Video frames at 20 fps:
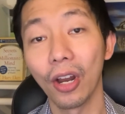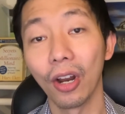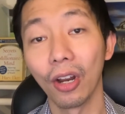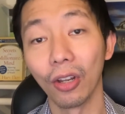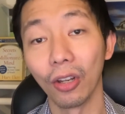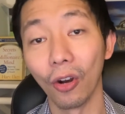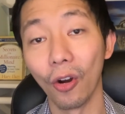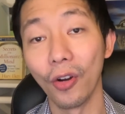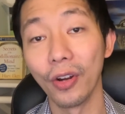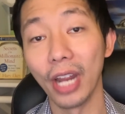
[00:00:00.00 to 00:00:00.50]

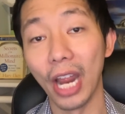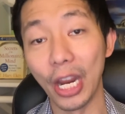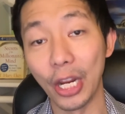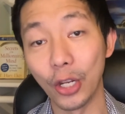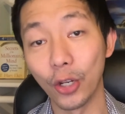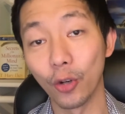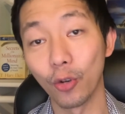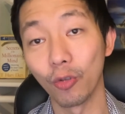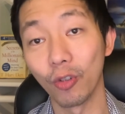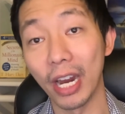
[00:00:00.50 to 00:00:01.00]
learned a
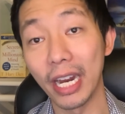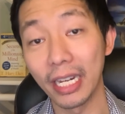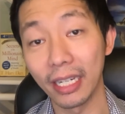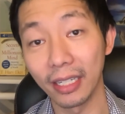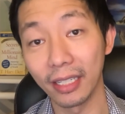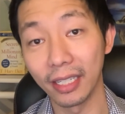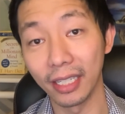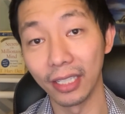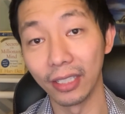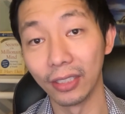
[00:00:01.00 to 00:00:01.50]

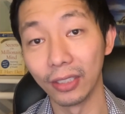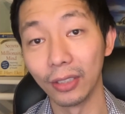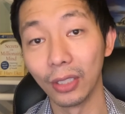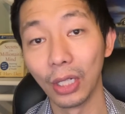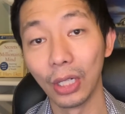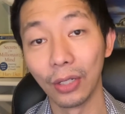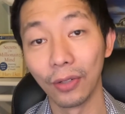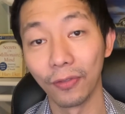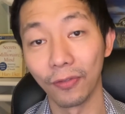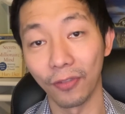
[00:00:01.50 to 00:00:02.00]
great deal
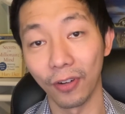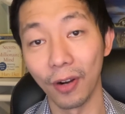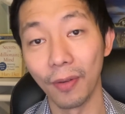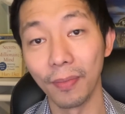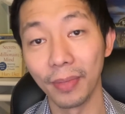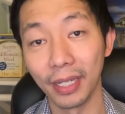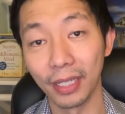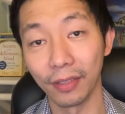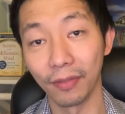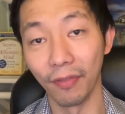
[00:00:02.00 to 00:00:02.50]
from
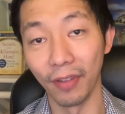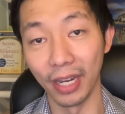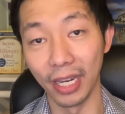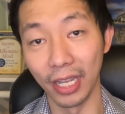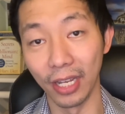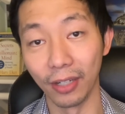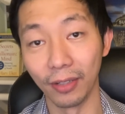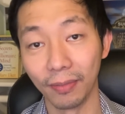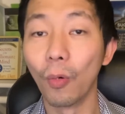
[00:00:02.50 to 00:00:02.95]
this video.